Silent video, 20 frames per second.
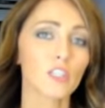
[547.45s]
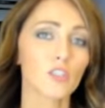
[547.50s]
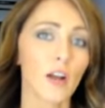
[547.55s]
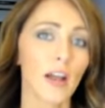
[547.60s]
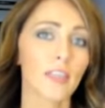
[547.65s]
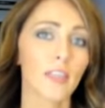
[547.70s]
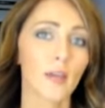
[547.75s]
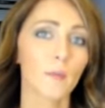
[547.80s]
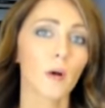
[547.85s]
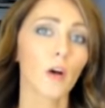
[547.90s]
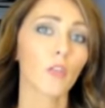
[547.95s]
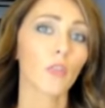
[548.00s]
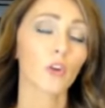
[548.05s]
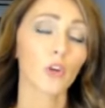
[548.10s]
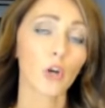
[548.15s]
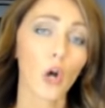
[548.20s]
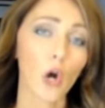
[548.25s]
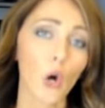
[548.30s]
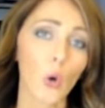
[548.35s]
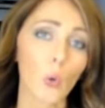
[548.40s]
Try them on
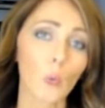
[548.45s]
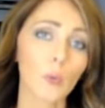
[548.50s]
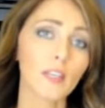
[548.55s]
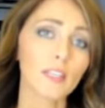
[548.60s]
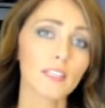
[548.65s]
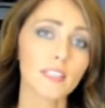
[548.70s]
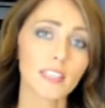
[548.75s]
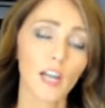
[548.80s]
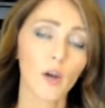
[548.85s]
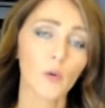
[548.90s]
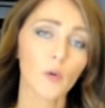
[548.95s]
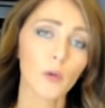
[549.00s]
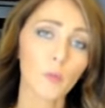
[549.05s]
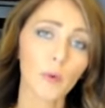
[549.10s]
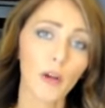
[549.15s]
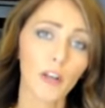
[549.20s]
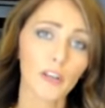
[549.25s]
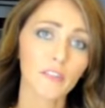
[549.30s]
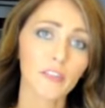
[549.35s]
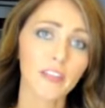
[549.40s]
their own and see how your
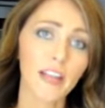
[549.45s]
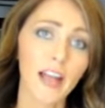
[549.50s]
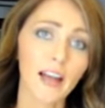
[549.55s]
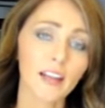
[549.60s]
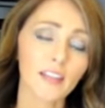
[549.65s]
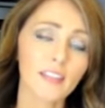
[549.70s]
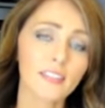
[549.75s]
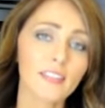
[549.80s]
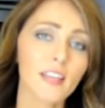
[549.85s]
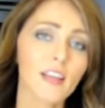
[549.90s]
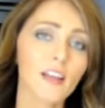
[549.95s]
body reacts.